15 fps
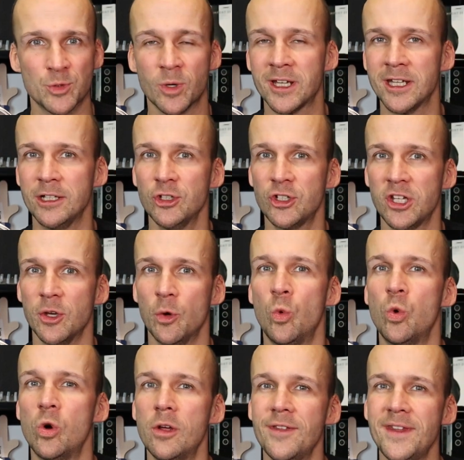We're going to look at
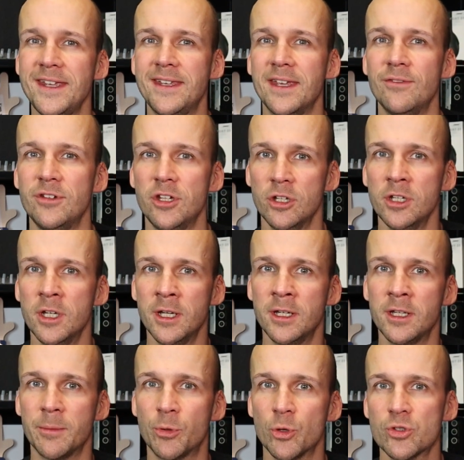what they give you,
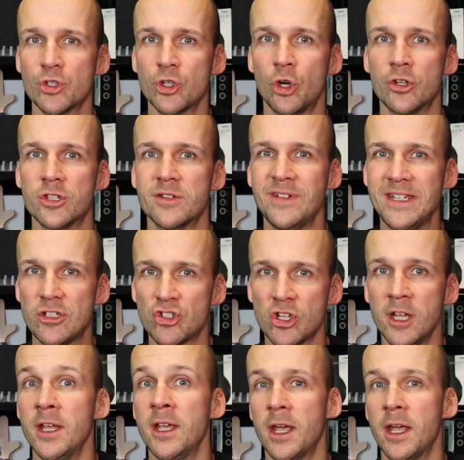the pros and cons of each,